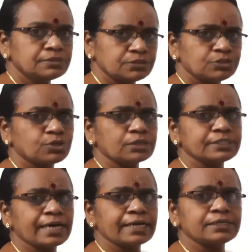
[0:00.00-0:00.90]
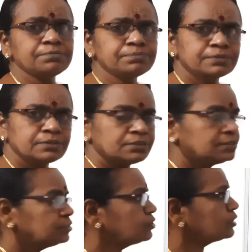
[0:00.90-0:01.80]
To draw the diagram,
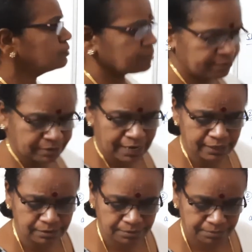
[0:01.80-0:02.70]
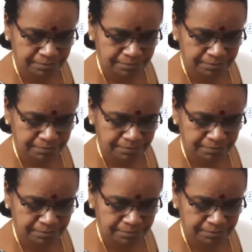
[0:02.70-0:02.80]
draw the baseline.